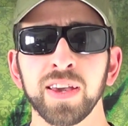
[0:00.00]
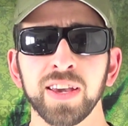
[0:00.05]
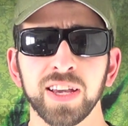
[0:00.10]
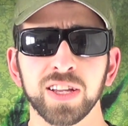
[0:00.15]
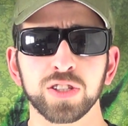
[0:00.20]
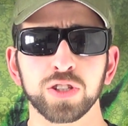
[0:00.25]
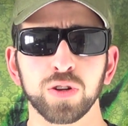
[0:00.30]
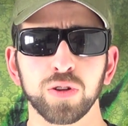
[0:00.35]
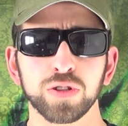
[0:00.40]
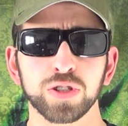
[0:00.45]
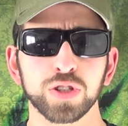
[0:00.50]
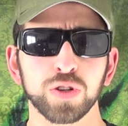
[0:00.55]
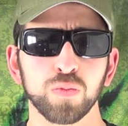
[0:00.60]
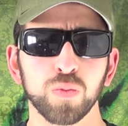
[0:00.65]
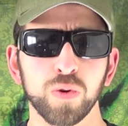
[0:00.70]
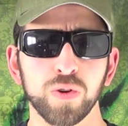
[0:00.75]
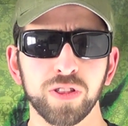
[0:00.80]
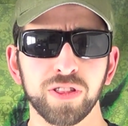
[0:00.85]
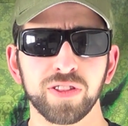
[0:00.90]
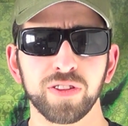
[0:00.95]
It's also
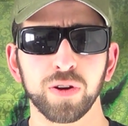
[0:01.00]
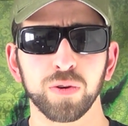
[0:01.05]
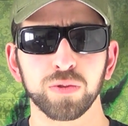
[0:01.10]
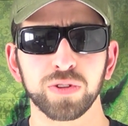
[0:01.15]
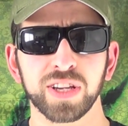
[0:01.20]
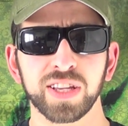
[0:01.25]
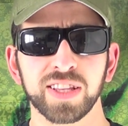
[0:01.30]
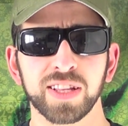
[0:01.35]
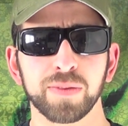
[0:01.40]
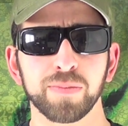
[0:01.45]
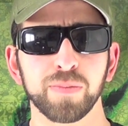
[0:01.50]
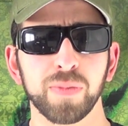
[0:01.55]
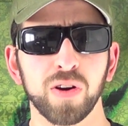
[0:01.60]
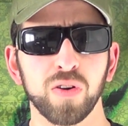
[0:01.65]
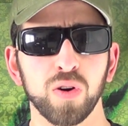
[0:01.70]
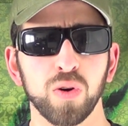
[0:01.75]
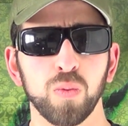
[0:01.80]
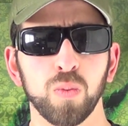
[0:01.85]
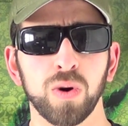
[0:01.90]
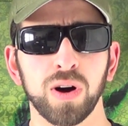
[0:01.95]
worth noting that
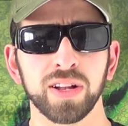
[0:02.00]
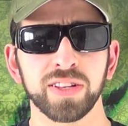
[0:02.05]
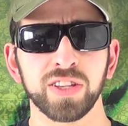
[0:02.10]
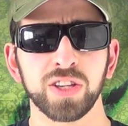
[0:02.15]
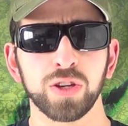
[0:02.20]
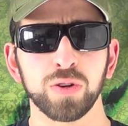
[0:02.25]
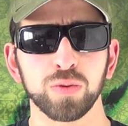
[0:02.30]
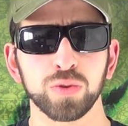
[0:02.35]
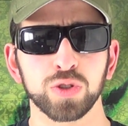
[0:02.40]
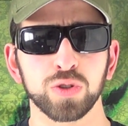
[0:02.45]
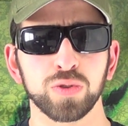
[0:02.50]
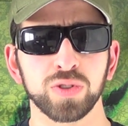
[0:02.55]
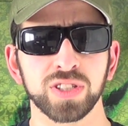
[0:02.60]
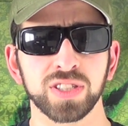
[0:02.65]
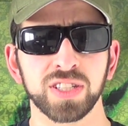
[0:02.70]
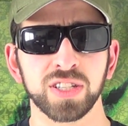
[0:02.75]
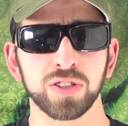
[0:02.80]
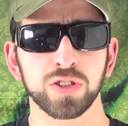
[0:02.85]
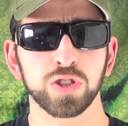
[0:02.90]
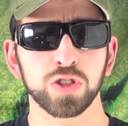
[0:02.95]
marijuana users
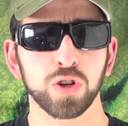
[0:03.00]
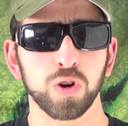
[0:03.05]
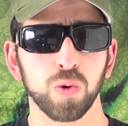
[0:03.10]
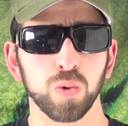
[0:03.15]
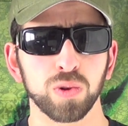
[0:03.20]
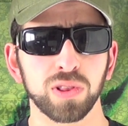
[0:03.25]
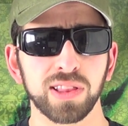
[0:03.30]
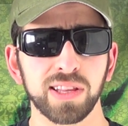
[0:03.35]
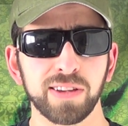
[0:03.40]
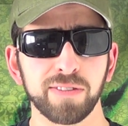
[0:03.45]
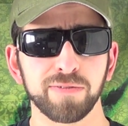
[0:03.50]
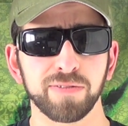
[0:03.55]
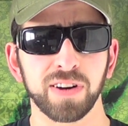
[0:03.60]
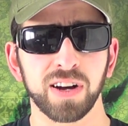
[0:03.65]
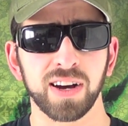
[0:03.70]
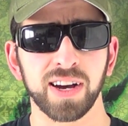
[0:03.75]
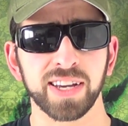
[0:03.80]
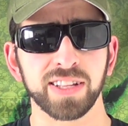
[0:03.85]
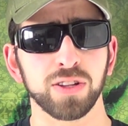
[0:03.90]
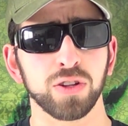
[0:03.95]
did totally
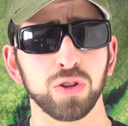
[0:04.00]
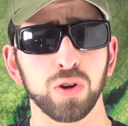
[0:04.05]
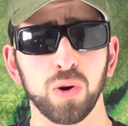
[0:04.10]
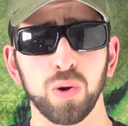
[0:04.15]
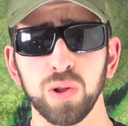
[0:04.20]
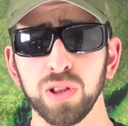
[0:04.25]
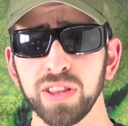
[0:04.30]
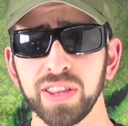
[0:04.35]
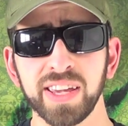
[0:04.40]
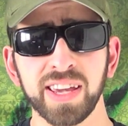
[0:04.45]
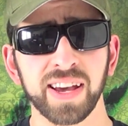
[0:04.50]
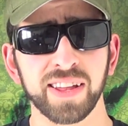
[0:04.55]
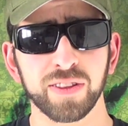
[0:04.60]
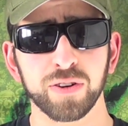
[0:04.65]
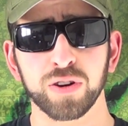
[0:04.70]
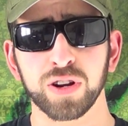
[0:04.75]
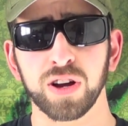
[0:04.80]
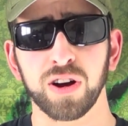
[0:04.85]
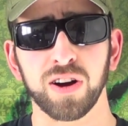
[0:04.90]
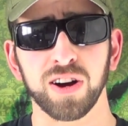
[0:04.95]
fine on all the
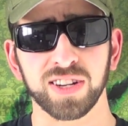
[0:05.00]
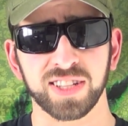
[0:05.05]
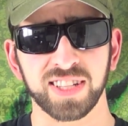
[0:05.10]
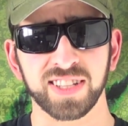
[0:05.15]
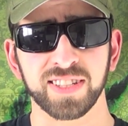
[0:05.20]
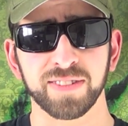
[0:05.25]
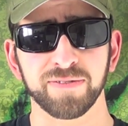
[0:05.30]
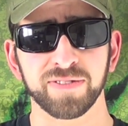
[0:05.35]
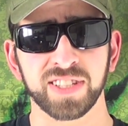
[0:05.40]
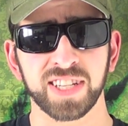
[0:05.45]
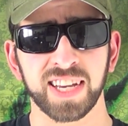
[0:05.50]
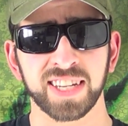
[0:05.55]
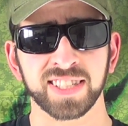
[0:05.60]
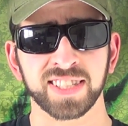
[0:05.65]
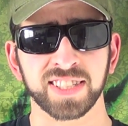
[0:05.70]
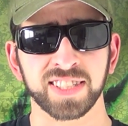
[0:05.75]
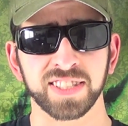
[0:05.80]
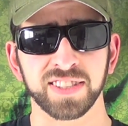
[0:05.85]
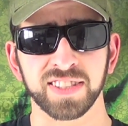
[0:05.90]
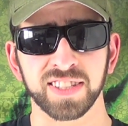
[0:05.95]
other cognitive
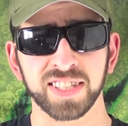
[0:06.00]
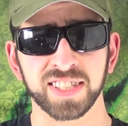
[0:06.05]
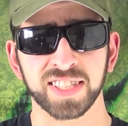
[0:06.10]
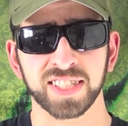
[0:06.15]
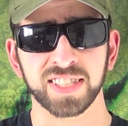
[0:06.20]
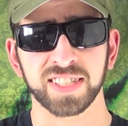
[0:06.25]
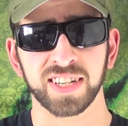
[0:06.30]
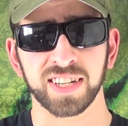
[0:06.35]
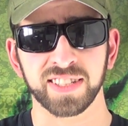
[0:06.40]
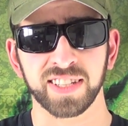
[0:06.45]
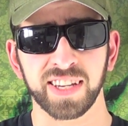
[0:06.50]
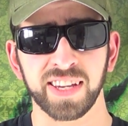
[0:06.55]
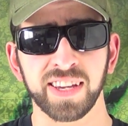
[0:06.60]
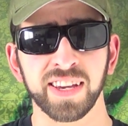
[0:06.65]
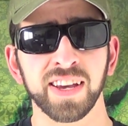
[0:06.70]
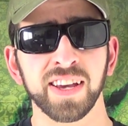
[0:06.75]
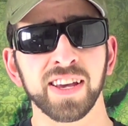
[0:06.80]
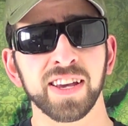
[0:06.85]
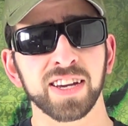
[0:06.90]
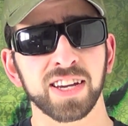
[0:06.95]
tests in this study
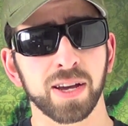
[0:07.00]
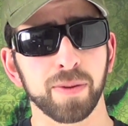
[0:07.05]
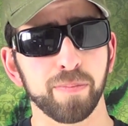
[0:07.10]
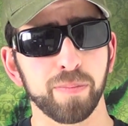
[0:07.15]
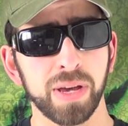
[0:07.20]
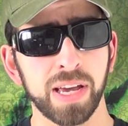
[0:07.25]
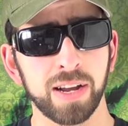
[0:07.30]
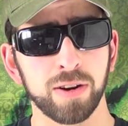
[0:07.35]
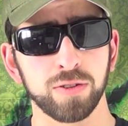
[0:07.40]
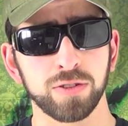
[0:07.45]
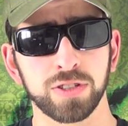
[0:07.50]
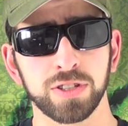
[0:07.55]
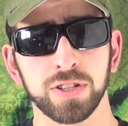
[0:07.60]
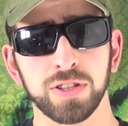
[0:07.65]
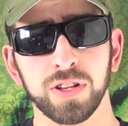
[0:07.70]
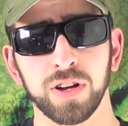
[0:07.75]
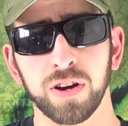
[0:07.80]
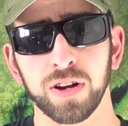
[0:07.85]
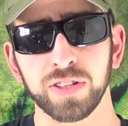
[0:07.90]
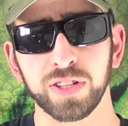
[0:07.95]
compared to
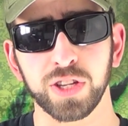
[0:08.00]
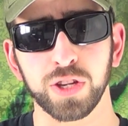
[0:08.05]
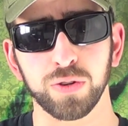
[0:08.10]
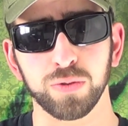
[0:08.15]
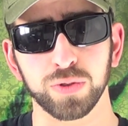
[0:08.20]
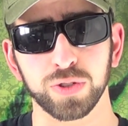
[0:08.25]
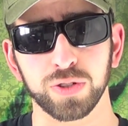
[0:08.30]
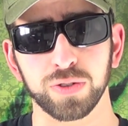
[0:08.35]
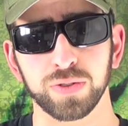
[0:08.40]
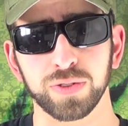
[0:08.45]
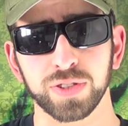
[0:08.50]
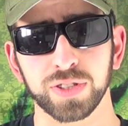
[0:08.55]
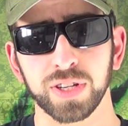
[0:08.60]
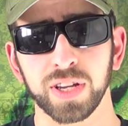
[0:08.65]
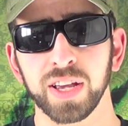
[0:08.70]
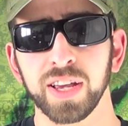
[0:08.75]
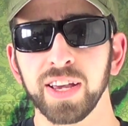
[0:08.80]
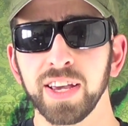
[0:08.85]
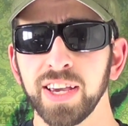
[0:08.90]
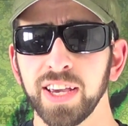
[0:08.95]
non-users.
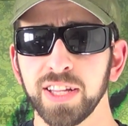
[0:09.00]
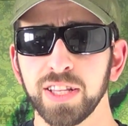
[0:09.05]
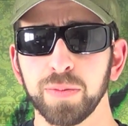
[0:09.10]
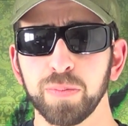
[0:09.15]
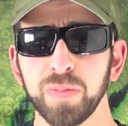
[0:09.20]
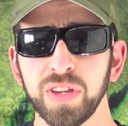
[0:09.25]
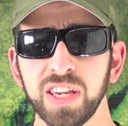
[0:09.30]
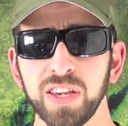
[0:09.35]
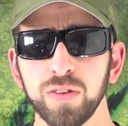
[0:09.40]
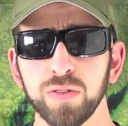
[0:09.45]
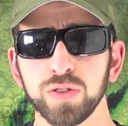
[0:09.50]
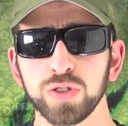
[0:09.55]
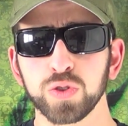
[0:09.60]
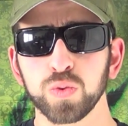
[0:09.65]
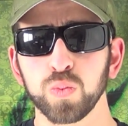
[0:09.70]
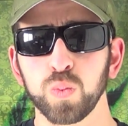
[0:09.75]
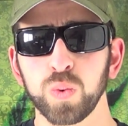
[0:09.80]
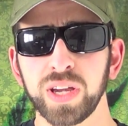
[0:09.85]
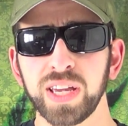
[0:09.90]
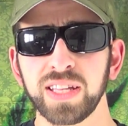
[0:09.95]
It appears
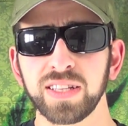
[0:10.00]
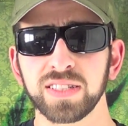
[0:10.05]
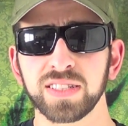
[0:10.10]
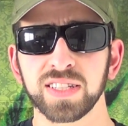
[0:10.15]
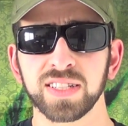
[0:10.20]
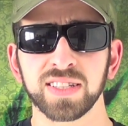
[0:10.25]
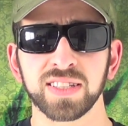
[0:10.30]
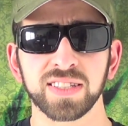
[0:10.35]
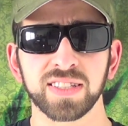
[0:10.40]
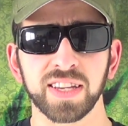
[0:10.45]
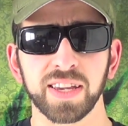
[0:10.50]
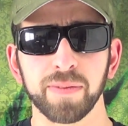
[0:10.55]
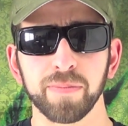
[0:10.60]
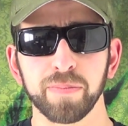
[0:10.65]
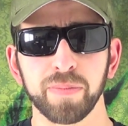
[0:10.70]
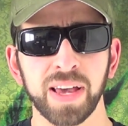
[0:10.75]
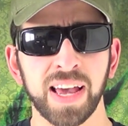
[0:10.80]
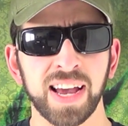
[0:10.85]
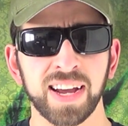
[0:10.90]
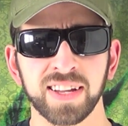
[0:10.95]
weed didn't
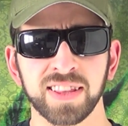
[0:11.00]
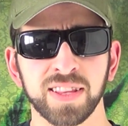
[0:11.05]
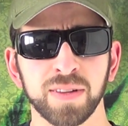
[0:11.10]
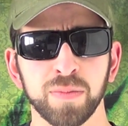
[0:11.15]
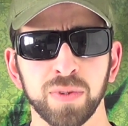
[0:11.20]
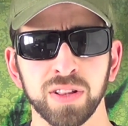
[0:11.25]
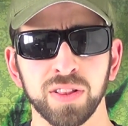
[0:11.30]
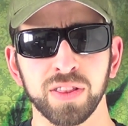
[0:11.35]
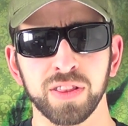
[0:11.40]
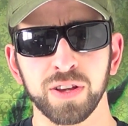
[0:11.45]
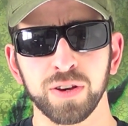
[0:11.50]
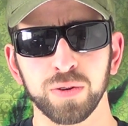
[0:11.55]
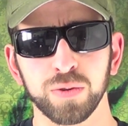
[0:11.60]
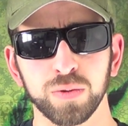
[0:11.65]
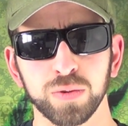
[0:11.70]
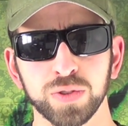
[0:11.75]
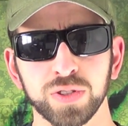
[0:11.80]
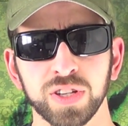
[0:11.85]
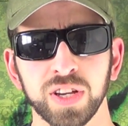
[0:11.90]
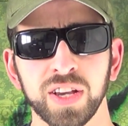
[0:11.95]
impact them on
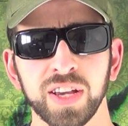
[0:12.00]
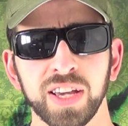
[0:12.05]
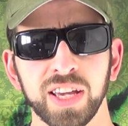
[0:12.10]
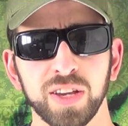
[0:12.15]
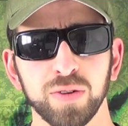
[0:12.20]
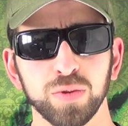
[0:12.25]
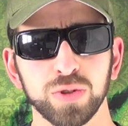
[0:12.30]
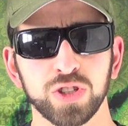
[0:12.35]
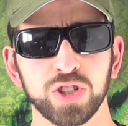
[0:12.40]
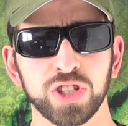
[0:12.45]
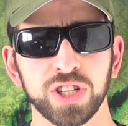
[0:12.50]
those. It was